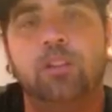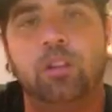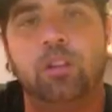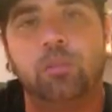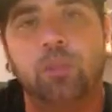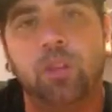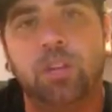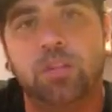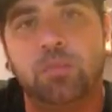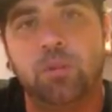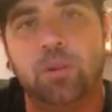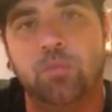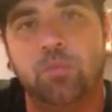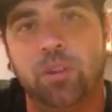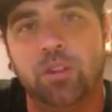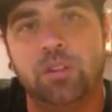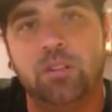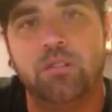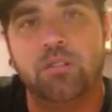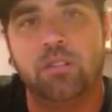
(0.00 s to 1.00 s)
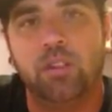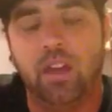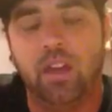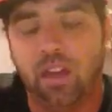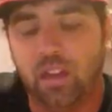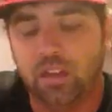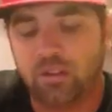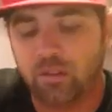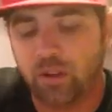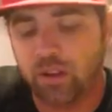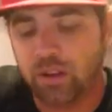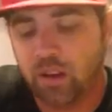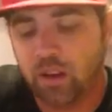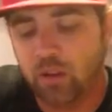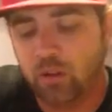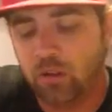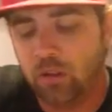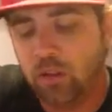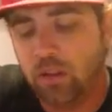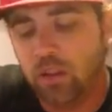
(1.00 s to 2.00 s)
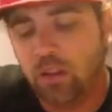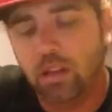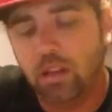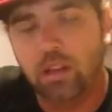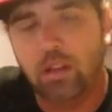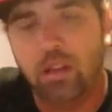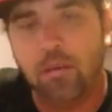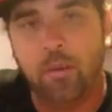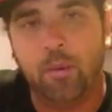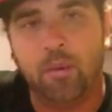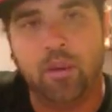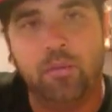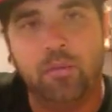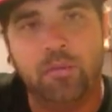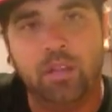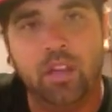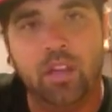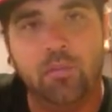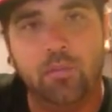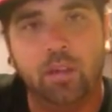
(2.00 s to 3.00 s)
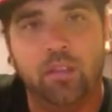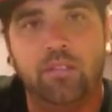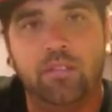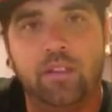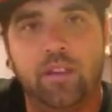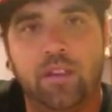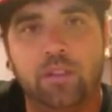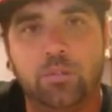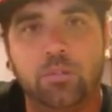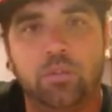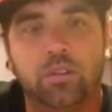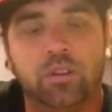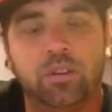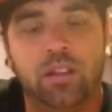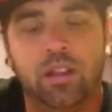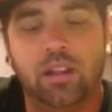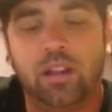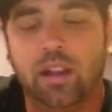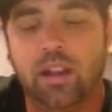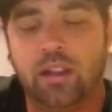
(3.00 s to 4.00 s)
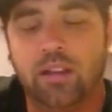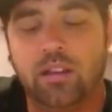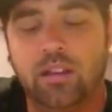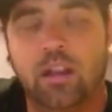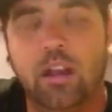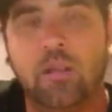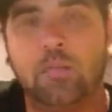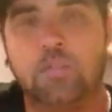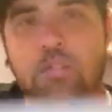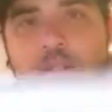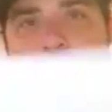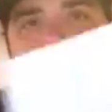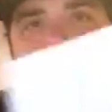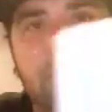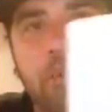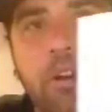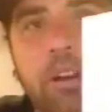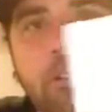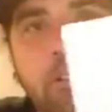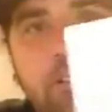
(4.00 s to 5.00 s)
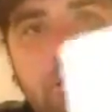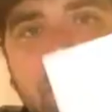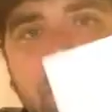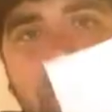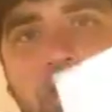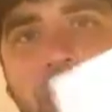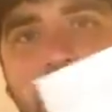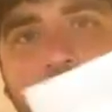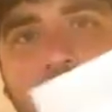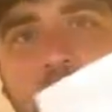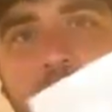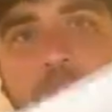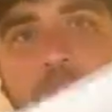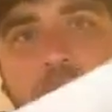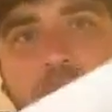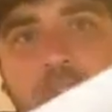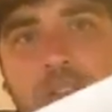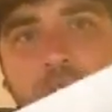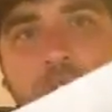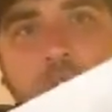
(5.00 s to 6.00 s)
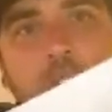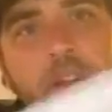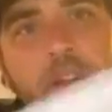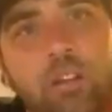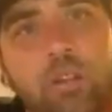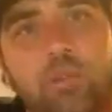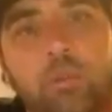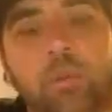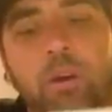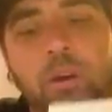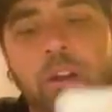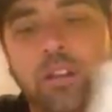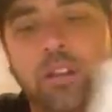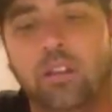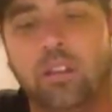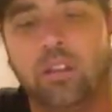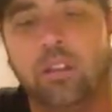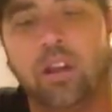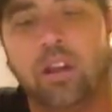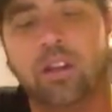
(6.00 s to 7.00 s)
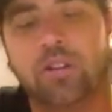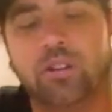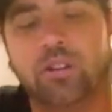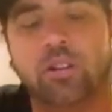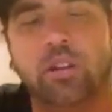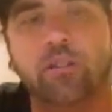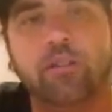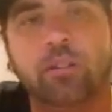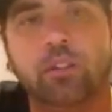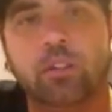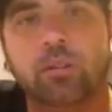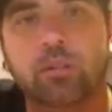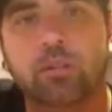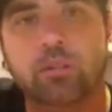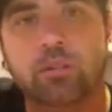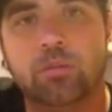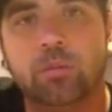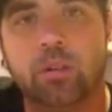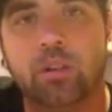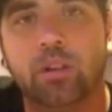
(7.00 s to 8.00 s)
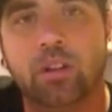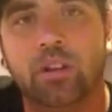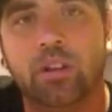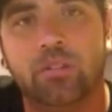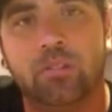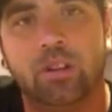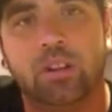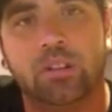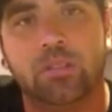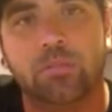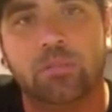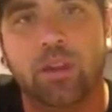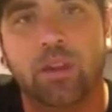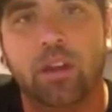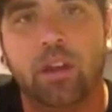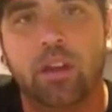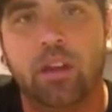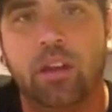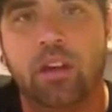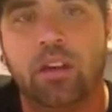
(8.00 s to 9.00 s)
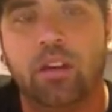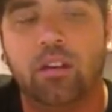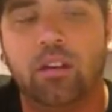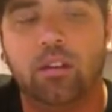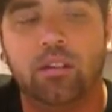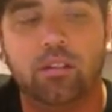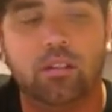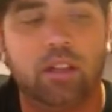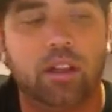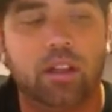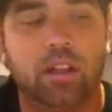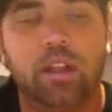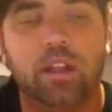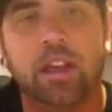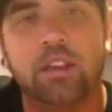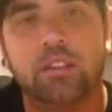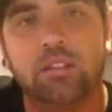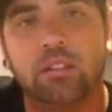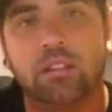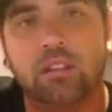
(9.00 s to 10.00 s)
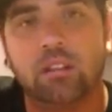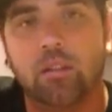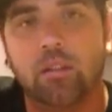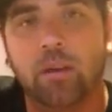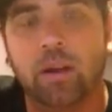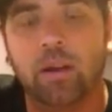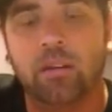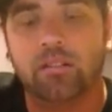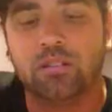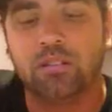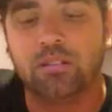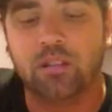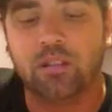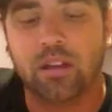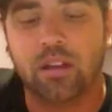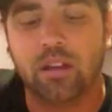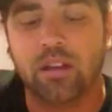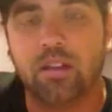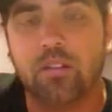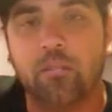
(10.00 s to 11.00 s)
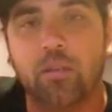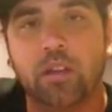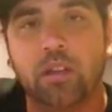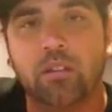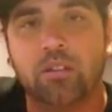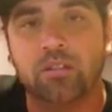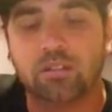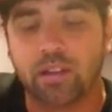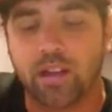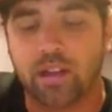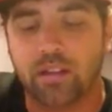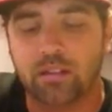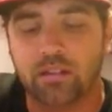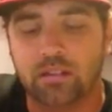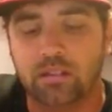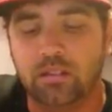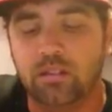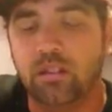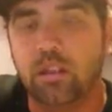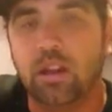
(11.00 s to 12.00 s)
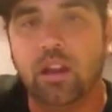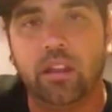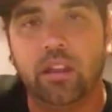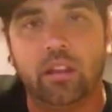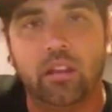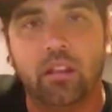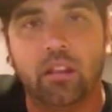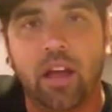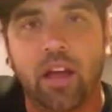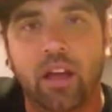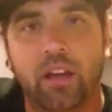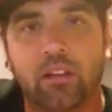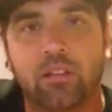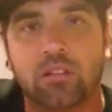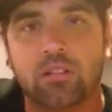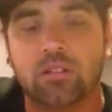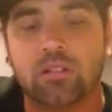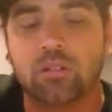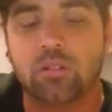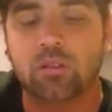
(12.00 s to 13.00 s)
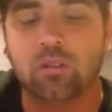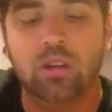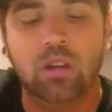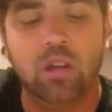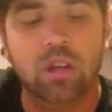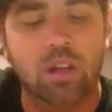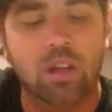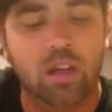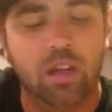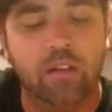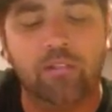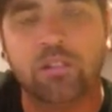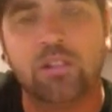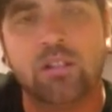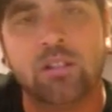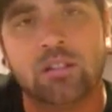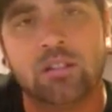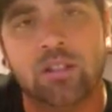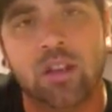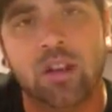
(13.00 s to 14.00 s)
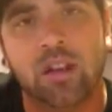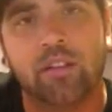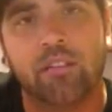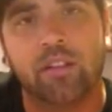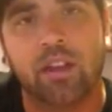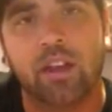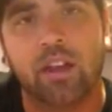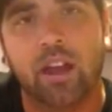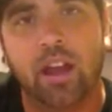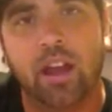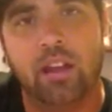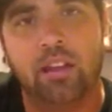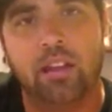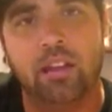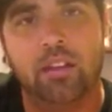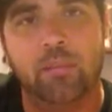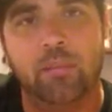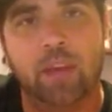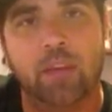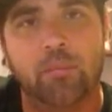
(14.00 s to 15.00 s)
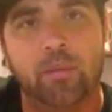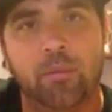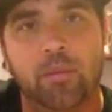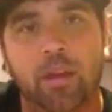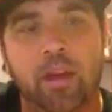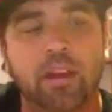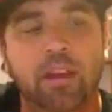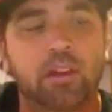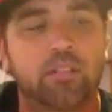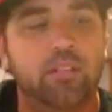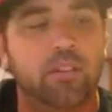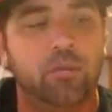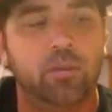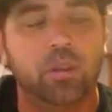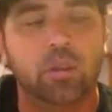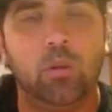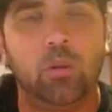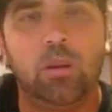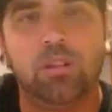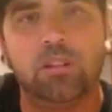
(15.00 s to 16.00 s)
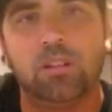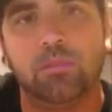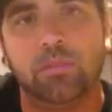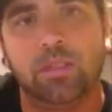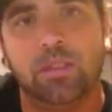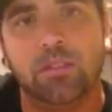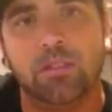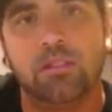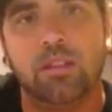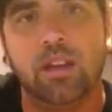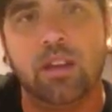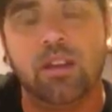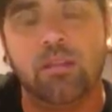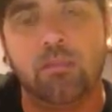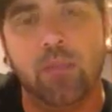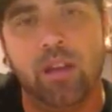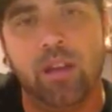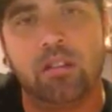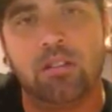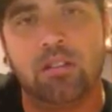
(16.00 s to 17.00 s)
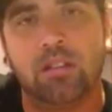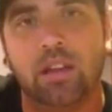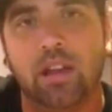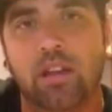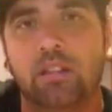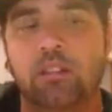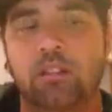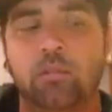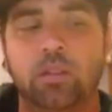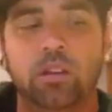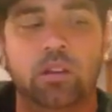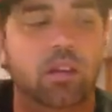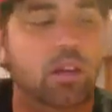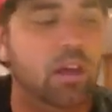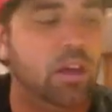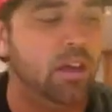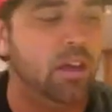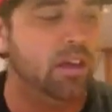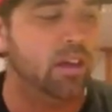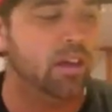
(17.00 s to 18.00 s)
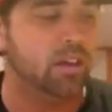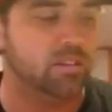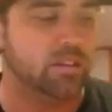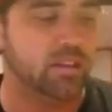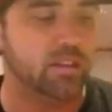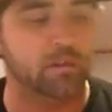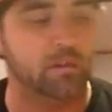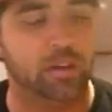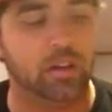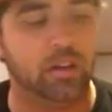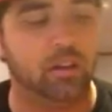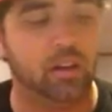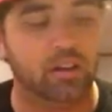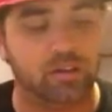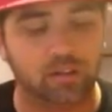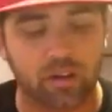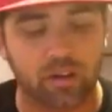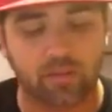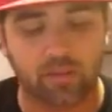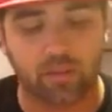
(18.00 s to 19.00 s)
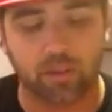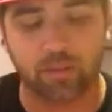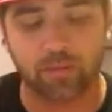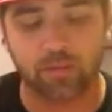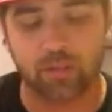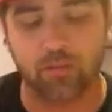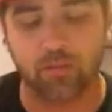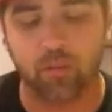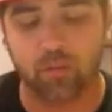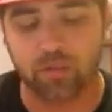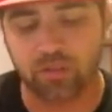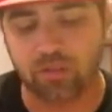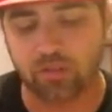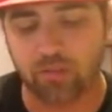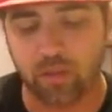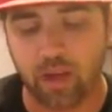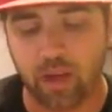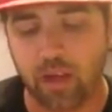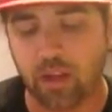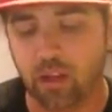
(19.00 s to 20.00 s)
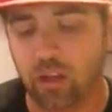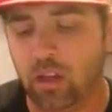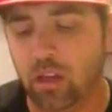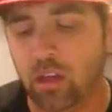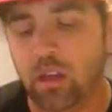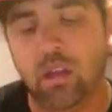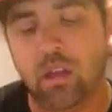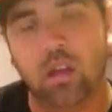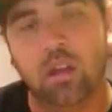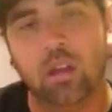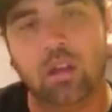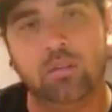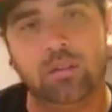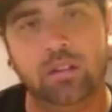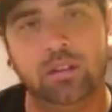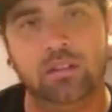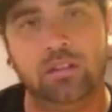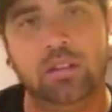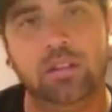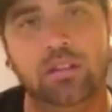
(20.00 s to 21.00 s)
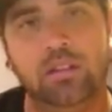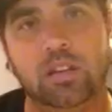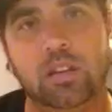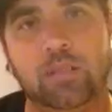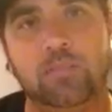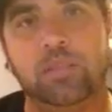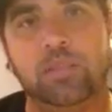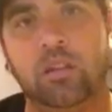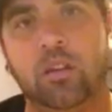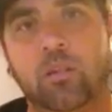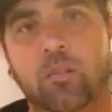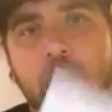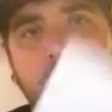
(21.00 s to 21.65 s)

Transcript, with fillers: League Baseball pitcher for the A's right now. I remember him telling me on Facebook that a lot of times uh, hundreds of these were discarded, but the larger envelopes were addressed by uh, a lot of the guys in the clubhouse out of their mail slots and out of their lockers. So ever since then, I've kind of had that in the back of my mind. If I really want something signed, it matters a lot to me. I'll send them in a larger envelope. So most of my TTMs come